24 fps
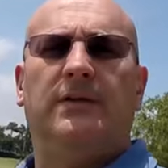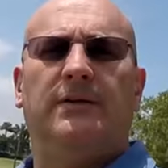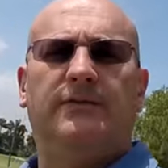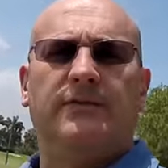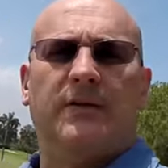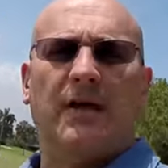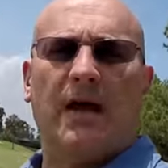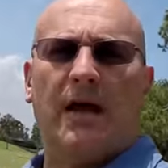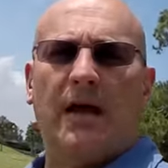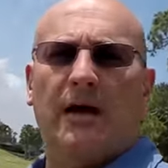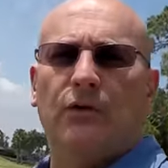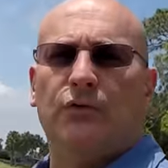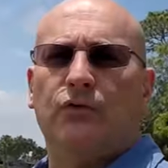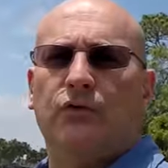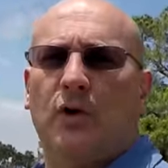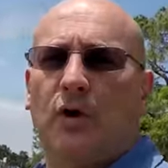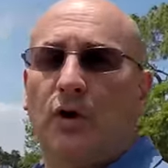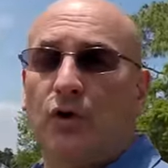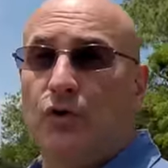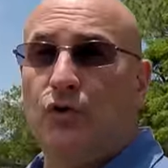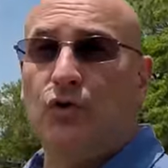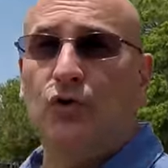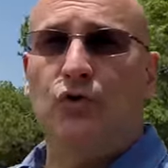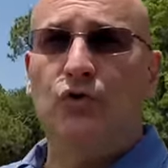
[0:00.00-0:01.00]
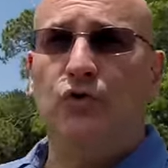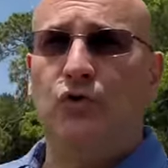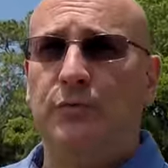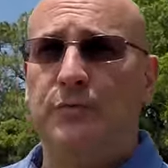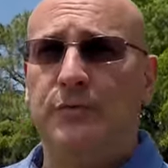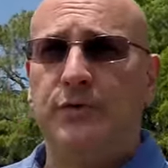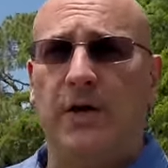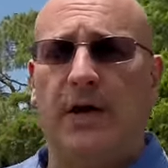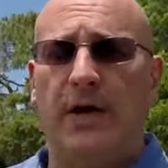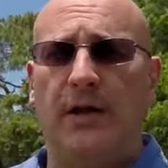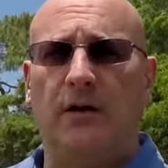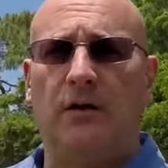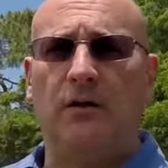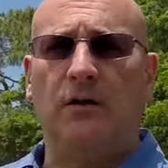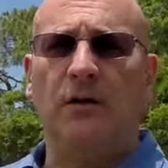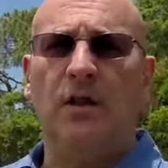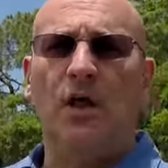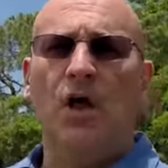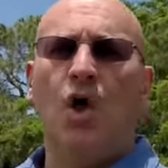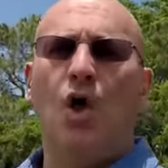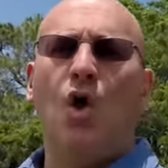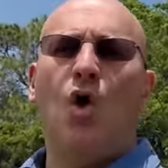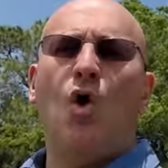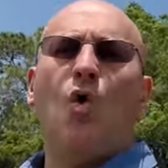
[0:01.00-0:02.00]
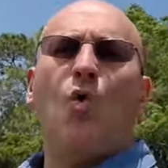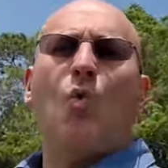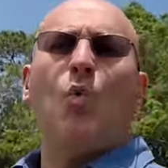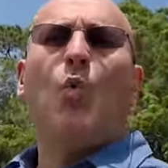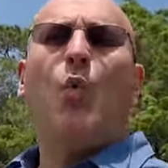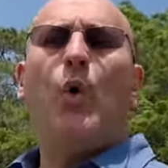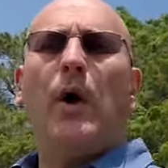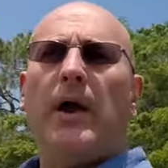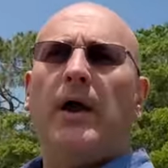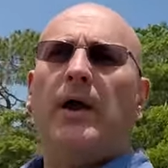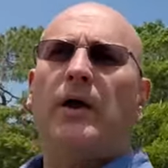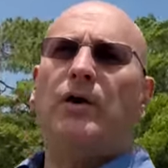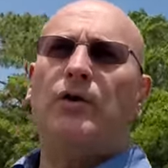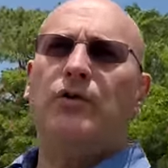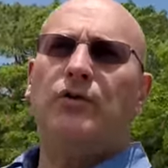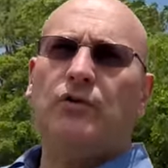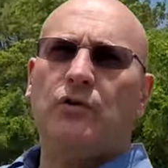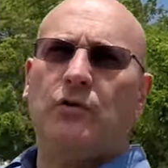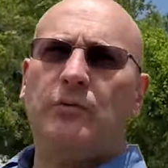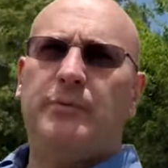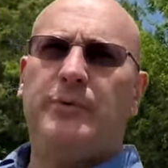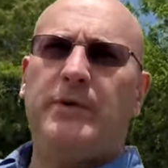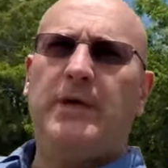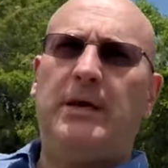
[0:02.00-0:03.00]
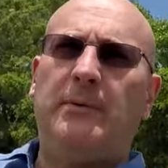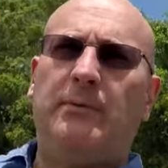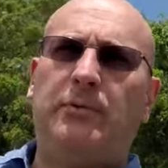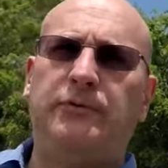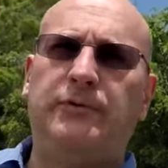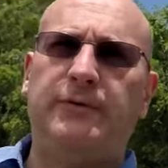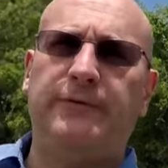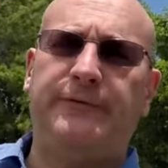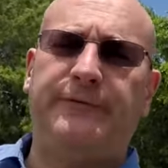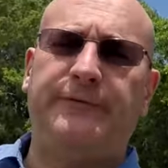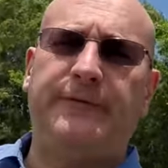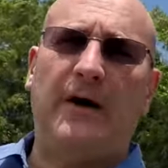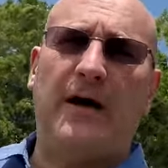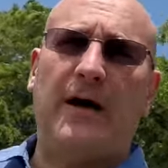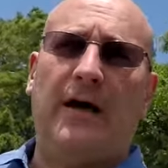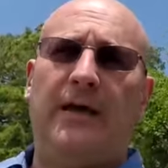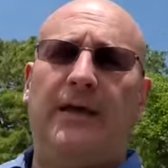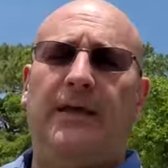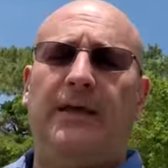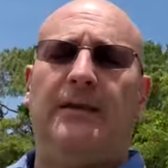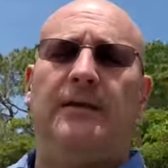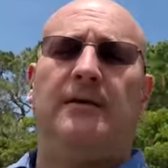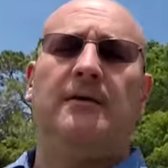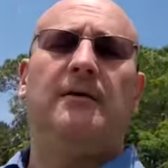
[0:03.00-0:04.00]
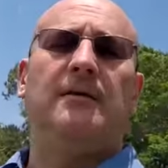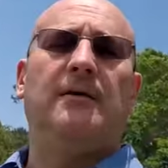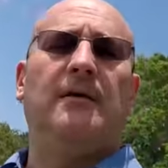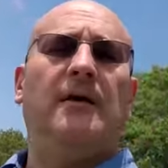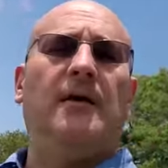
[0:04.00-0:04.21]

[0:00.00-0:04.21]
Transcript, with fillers: List-A-House, our YouTube channel, where you'll be able to find